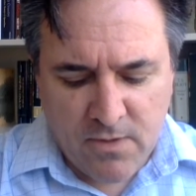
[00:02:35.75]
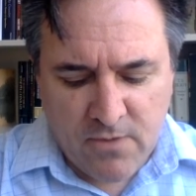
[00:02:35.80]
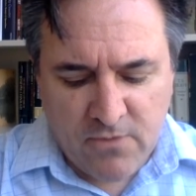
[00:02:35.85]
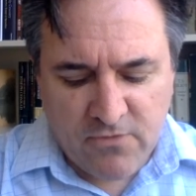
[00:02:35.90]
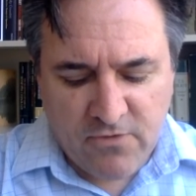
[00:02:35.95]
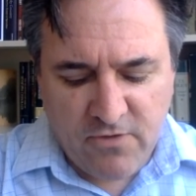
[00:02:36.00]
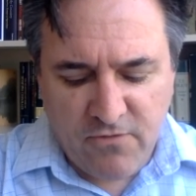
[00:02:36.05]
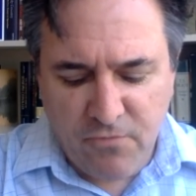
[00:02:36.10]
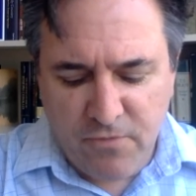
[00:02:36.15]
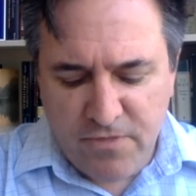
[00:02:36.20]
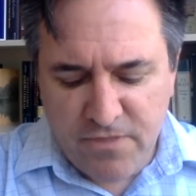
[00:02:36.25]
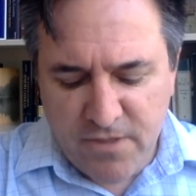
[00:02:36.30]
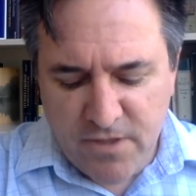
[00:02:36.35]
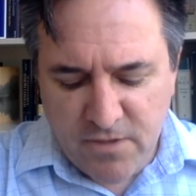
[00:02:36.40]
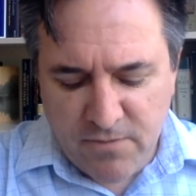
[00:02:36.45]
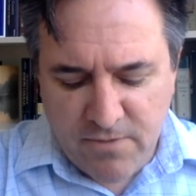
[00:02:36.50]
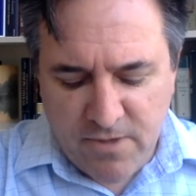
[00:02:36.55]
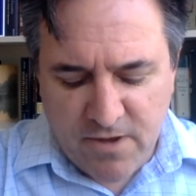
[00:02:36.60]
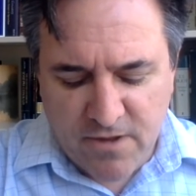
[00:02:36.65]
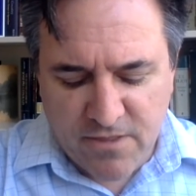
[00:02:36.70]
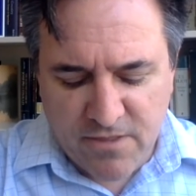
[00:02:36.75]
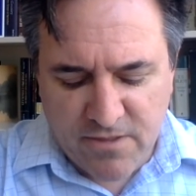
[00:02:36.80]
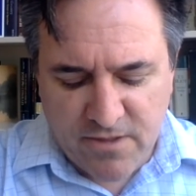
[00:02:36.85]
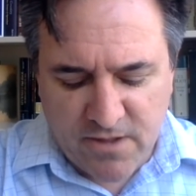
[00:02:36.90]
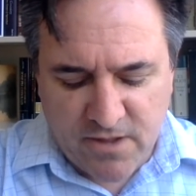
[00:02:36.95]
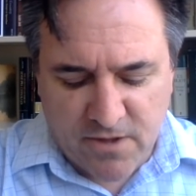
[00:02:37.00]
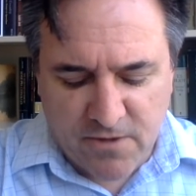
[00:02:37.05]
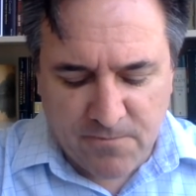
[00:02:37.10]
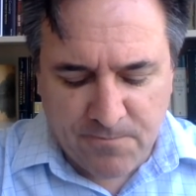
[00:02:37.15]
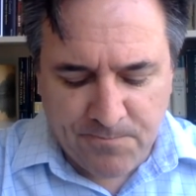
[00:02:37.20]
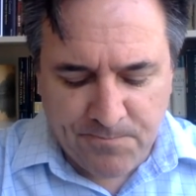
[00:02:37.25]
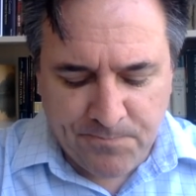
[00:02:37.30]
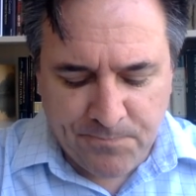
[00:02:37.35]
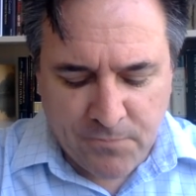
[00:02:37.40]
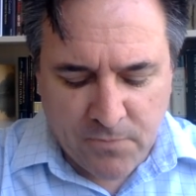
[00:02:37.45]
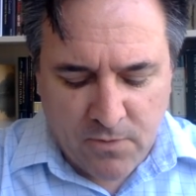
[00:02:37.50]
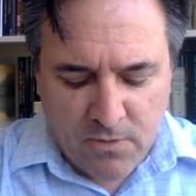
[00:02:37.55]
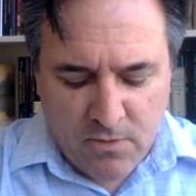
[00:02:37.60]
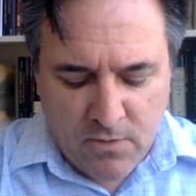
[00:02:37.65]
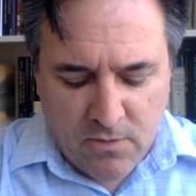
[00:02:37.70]
So if we think about Othello,
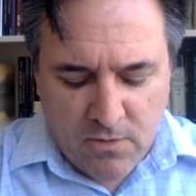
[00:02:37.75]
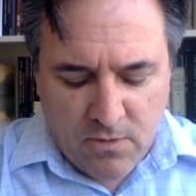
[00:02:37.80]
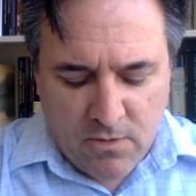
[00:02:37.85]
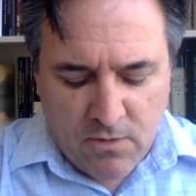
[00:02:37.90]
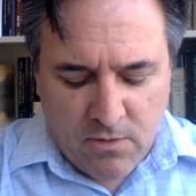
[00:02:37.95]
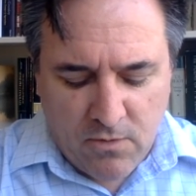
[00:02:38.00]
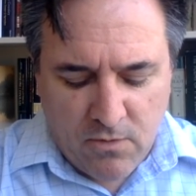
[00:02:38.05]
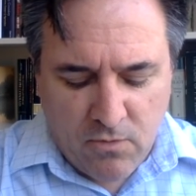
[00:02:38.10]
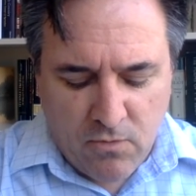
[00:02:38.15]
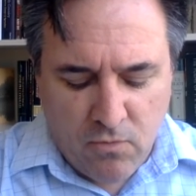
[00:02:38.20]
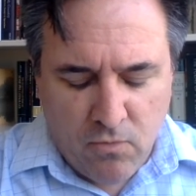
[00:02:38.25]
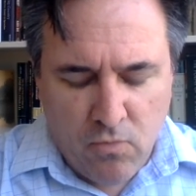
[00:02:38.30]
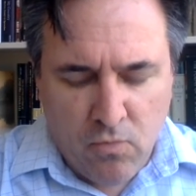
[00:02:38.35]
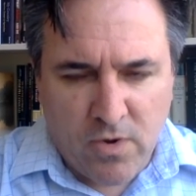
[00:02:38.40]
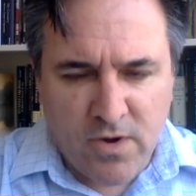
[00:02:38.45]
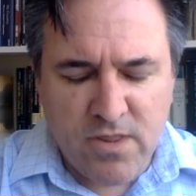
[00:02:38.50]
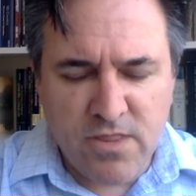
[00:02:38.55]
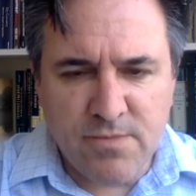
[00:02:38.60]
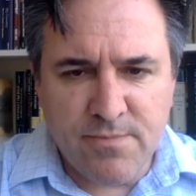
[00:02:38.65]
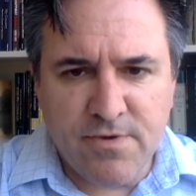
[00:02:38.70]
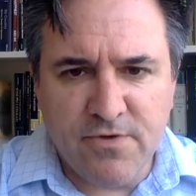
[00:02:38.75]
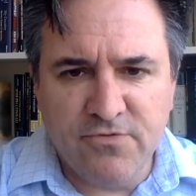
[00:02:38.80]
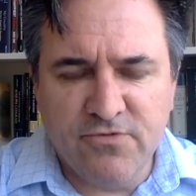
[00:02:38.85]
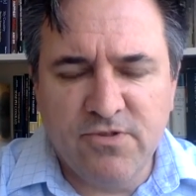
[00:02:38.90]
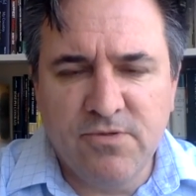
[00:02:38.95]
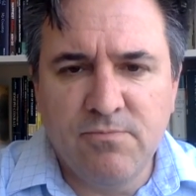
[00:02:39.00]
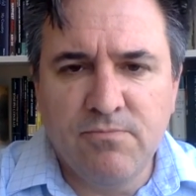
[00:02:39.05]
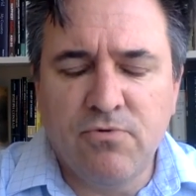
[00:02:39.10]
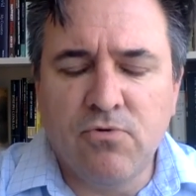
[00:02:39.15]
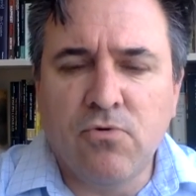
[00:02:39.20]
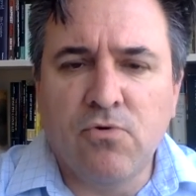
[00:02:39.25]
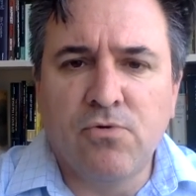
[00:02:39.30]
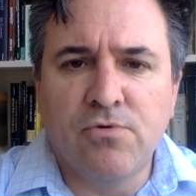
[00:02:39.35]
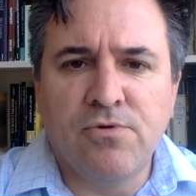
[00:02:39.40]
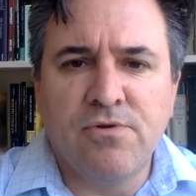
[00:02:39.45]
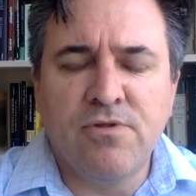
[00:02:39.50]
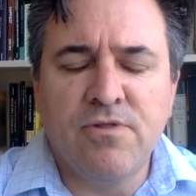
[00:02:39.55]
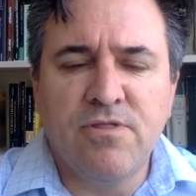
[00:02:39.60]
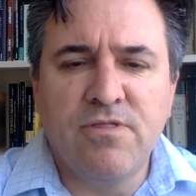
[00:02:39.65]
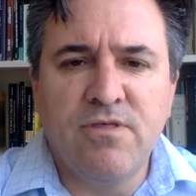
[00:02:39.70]
one of the most
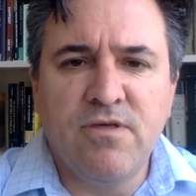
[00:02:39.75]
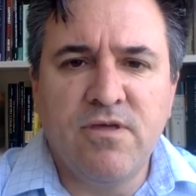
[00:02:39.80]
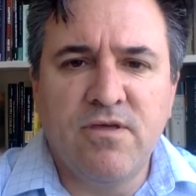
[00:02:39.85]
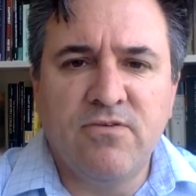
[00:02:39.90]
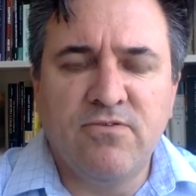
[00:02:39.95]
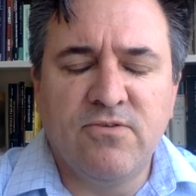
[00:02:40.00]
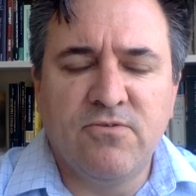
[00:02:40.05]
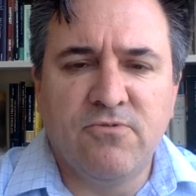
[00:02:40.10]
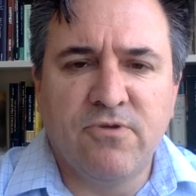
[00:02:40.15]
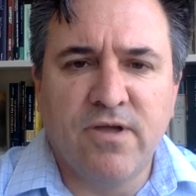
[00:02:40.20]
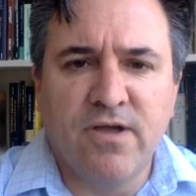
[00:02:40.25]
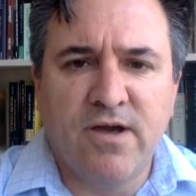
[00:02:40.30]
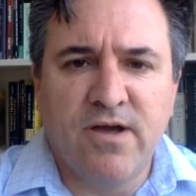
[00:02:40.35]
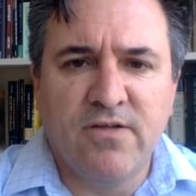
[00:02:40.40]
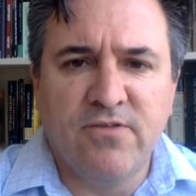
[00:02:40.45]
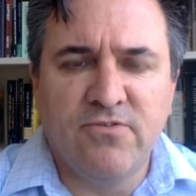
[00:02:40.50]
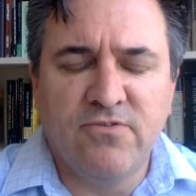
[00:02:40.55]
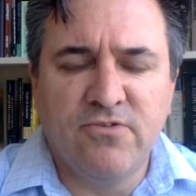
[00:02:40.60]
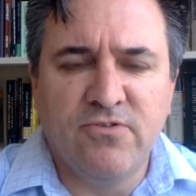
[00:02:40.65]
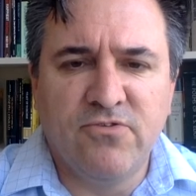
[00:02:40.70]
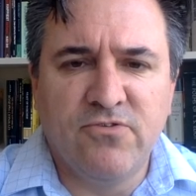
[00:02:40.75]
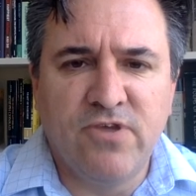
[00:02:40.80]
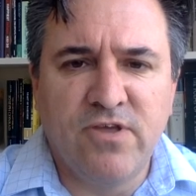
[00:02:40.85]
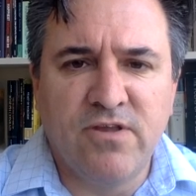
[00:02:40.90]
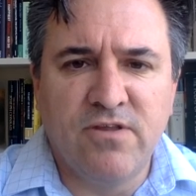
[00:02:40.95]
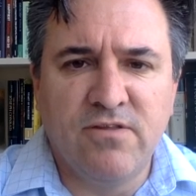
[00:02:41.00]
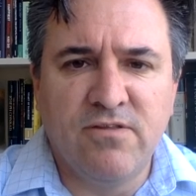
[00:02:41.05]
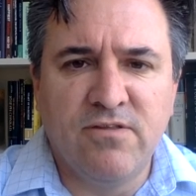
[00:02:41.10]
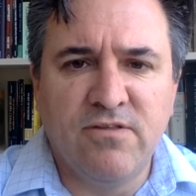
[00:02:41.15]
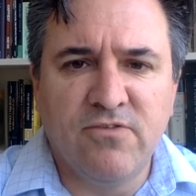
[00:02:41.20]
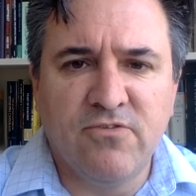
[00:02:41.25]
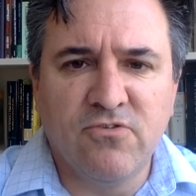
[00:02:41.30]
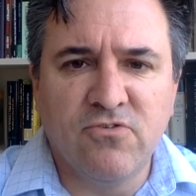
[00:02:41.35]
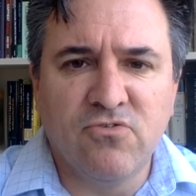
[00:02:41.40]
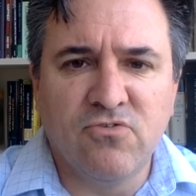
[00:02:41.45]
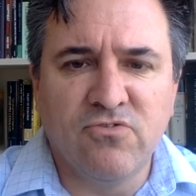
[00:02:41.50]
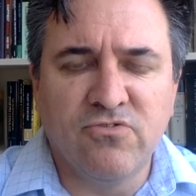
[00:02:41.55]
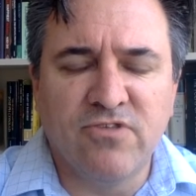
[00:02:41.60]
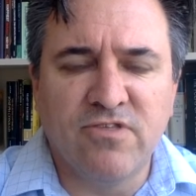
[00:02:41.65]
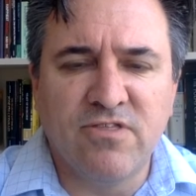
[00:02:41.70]
important things in regards to gender
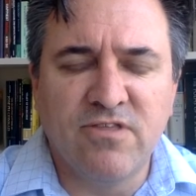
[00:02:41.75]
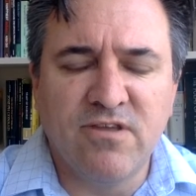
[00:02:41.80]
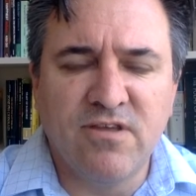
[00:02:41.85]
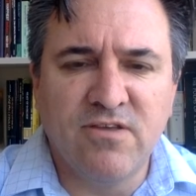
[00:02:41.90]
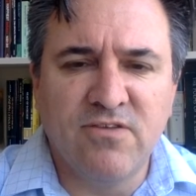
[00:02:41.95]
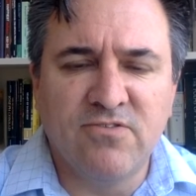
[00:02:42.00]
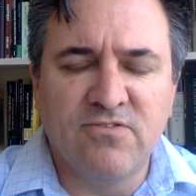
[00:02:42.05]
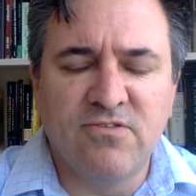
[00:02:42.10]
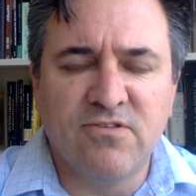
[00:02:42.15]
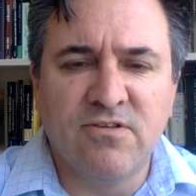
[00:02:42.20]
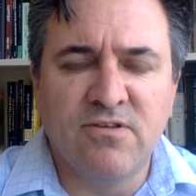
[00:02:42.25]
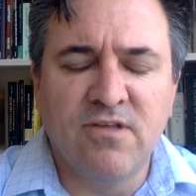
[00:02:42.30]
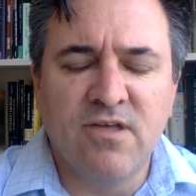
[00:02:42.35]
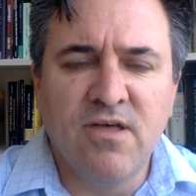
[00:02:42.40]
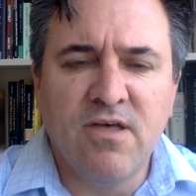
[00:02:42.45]
discourse, I think, is that